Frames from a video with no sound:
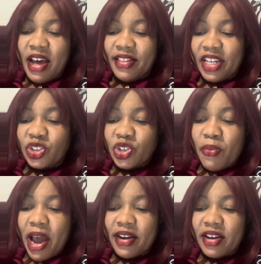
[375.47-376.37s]
that Joe
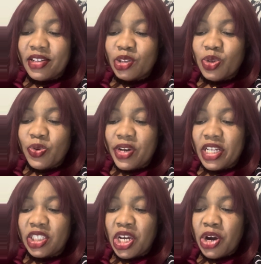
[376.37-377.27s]
Biden is doing a
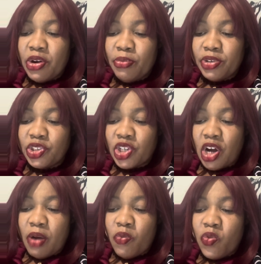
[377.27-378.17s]
terrible
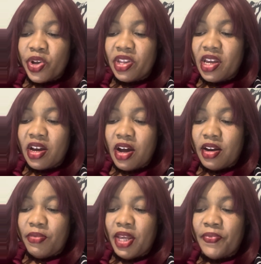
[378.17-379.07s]
job with the
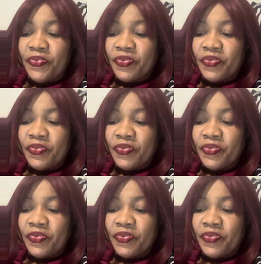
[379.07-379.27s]
economy.